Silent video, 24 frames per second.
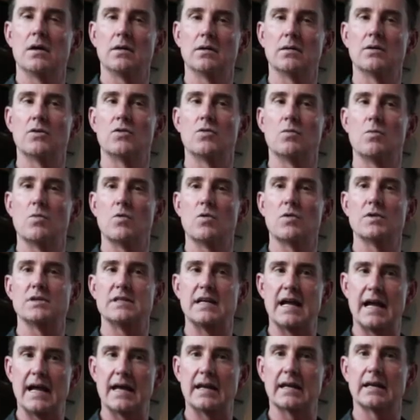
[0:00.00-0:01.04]
a little more
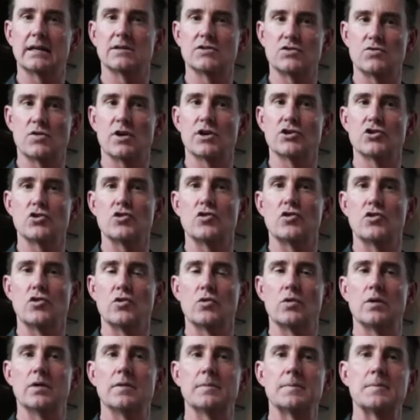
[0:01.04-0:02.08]
tannic structure
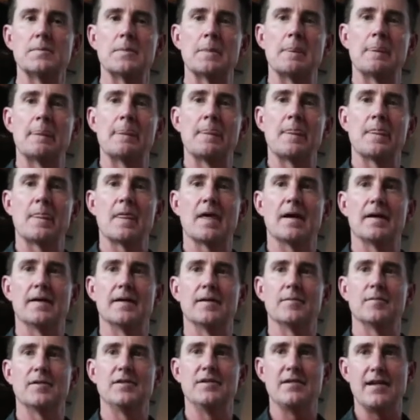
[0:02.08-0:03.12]
to it.
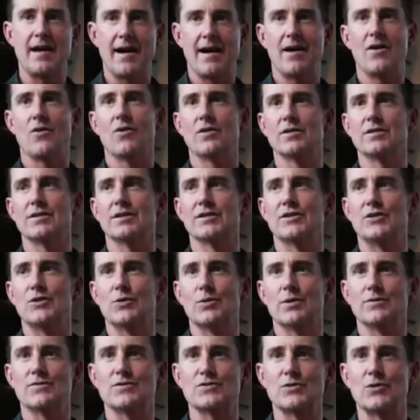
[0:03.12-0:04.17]
And now I think,
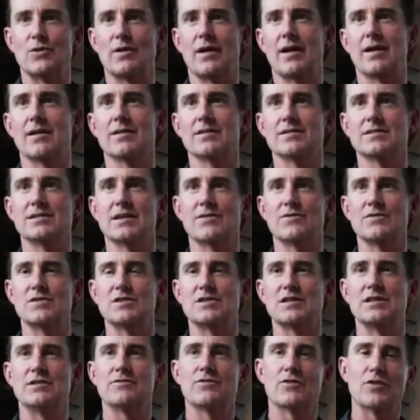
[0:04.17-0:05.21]
we've sold out of the
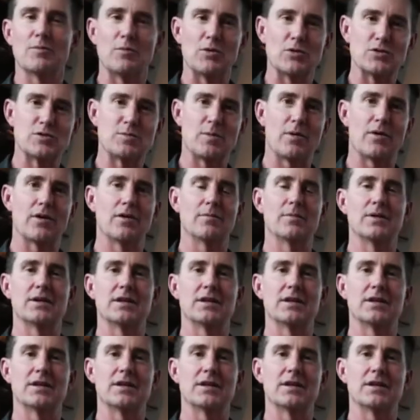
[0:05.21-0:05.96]
17 for the most part,